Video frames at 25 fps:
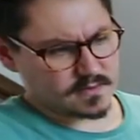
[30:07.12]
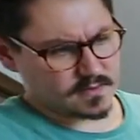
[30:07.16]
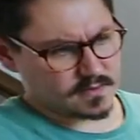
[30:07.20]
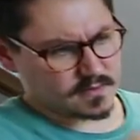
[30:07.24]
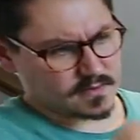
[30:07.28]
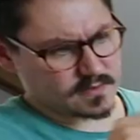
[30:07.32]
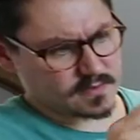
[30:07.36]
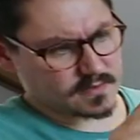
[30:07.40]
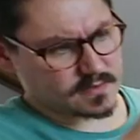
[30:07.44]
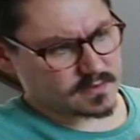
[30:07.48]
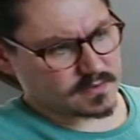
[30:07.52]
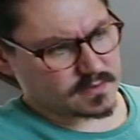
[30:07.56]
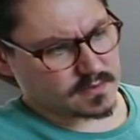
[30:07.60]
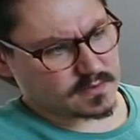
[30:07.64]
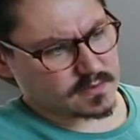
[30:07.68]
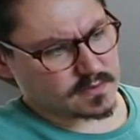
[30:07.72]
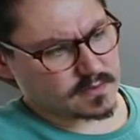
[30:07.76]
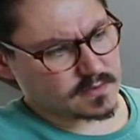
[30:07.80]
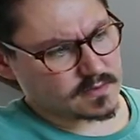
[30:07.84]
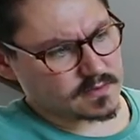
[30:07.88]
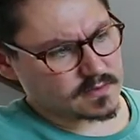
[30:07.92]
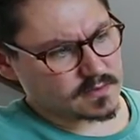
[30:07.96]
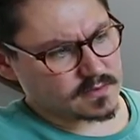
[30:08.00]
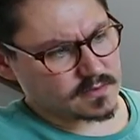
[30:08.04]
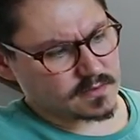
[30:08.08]

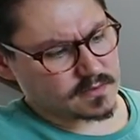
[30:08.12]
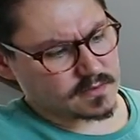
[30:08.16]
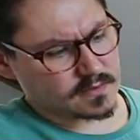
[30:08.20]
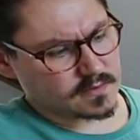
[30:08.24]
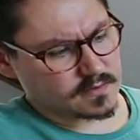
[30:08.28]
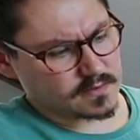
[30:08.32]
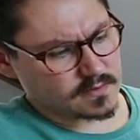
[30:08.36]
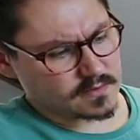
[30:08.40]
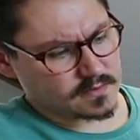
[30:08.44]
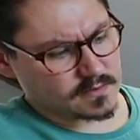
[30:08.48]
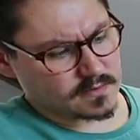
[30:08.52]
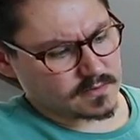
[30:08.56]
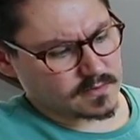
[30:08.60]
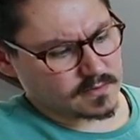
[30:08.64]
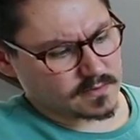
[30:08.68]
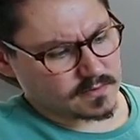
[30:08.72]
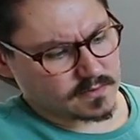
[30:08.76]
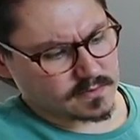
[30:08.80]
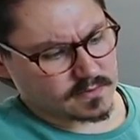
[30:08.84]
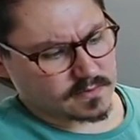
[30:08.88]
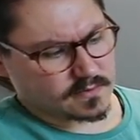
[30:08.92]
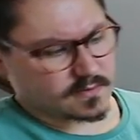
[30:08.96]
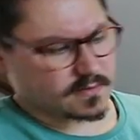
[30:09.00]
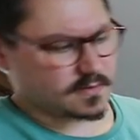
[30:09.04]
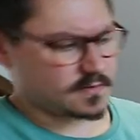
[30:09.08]

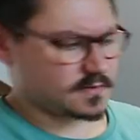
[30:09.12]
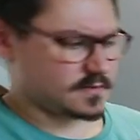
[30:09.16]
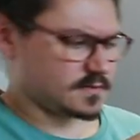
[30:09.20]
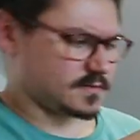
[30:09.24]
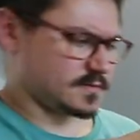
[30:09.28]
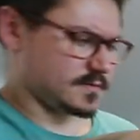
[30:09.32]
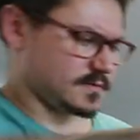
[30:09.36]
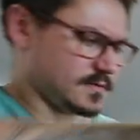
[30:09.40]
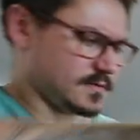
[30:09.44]
No words are spoken by the person on screen.